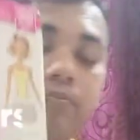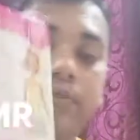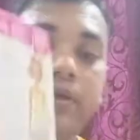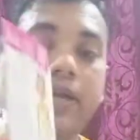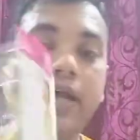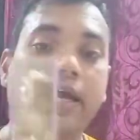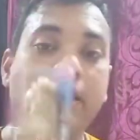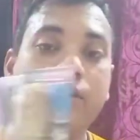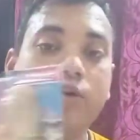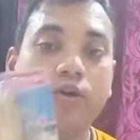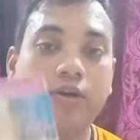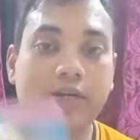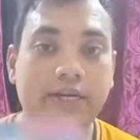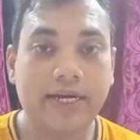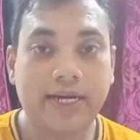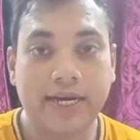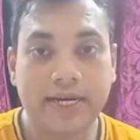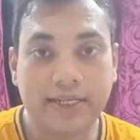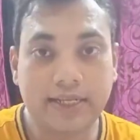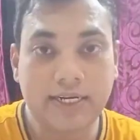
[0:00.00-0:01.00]
but I got
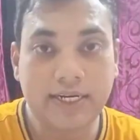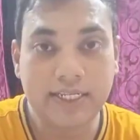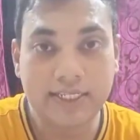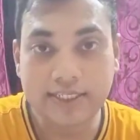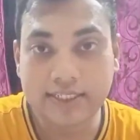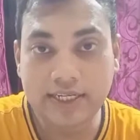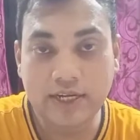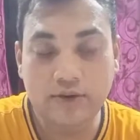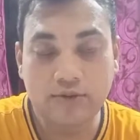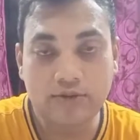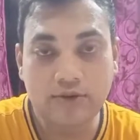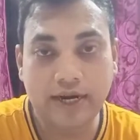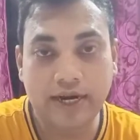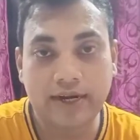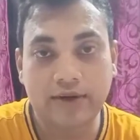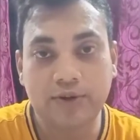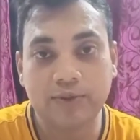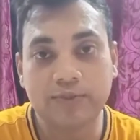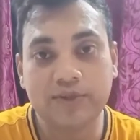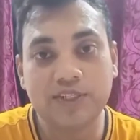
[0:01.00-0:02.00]
it at the discount
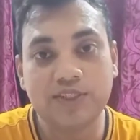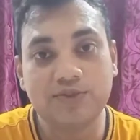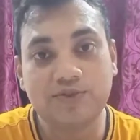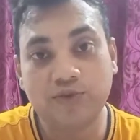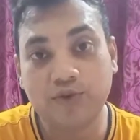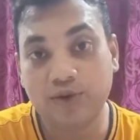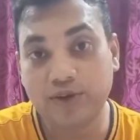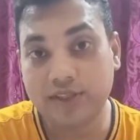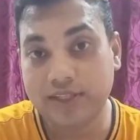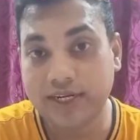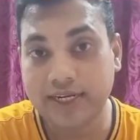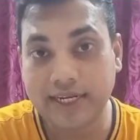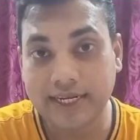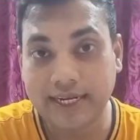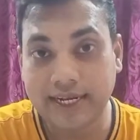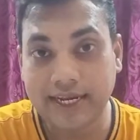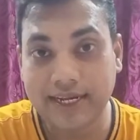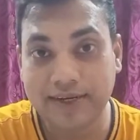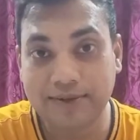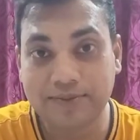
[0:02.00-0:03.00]
at rupees
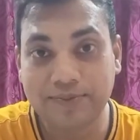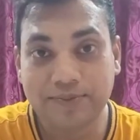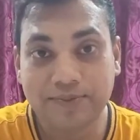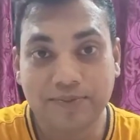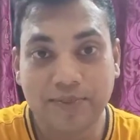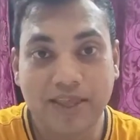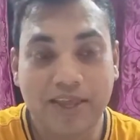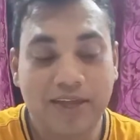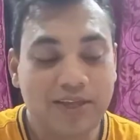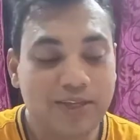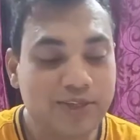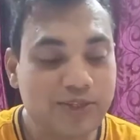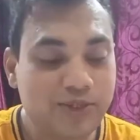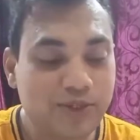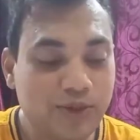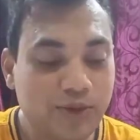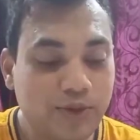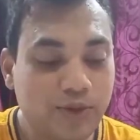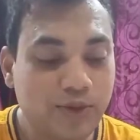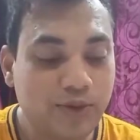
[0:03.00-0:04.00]
439.
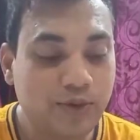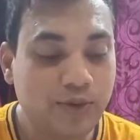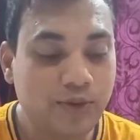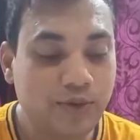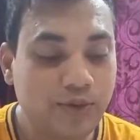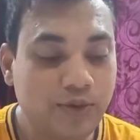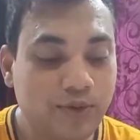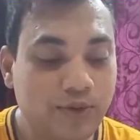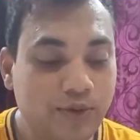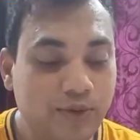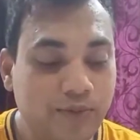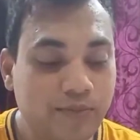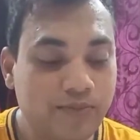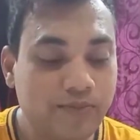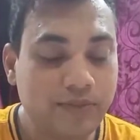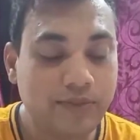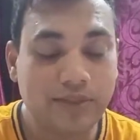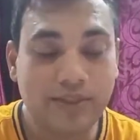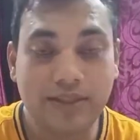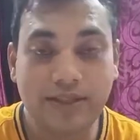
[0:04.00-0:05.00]
So
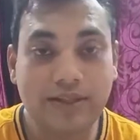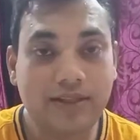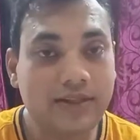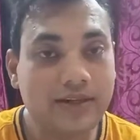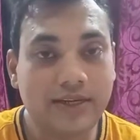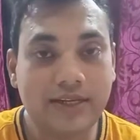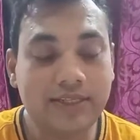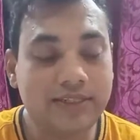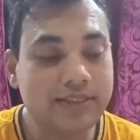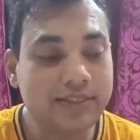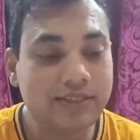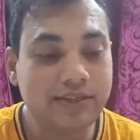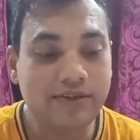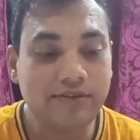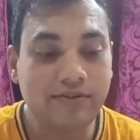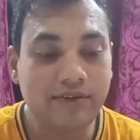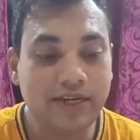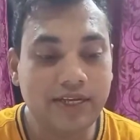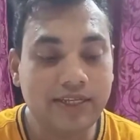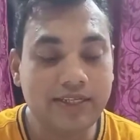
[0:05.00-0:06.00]

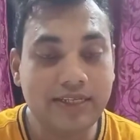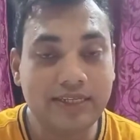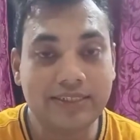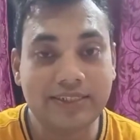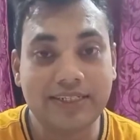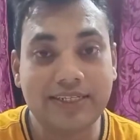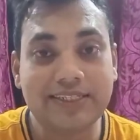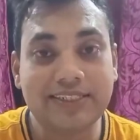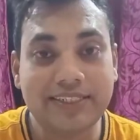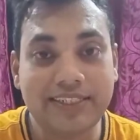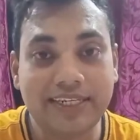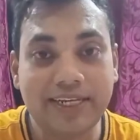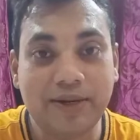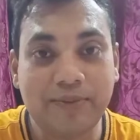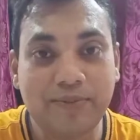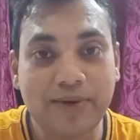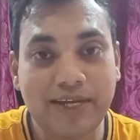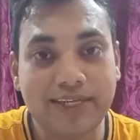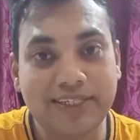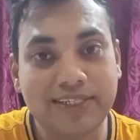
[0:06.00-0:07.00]
it's a steal
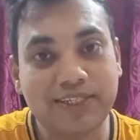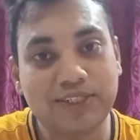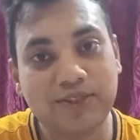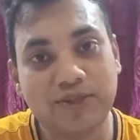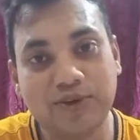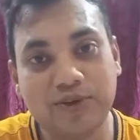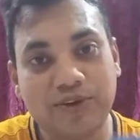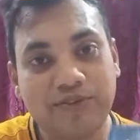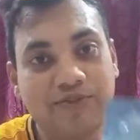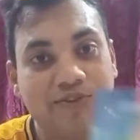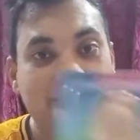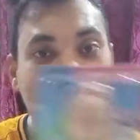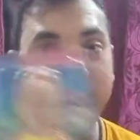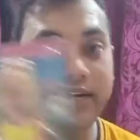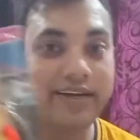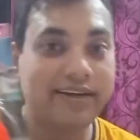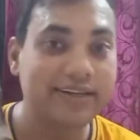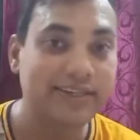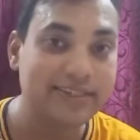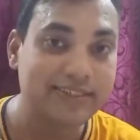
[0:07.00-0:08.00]
pricing. So if you're
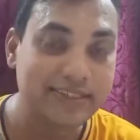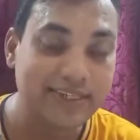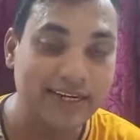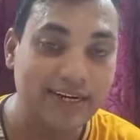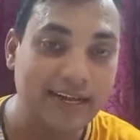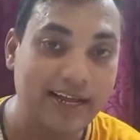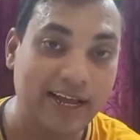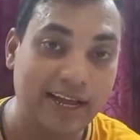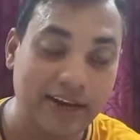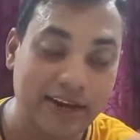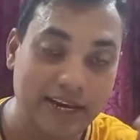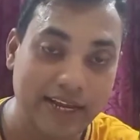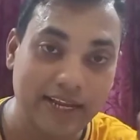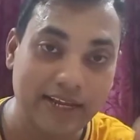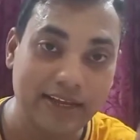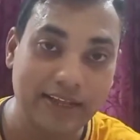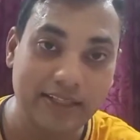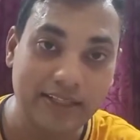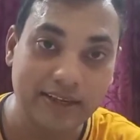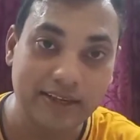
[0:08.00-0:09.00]
interested, I'll
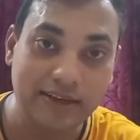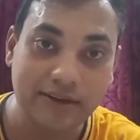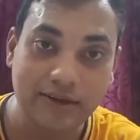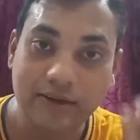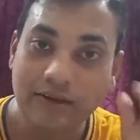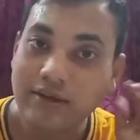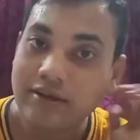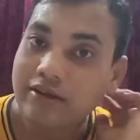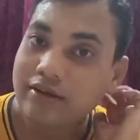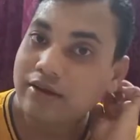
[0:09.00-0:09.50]
link the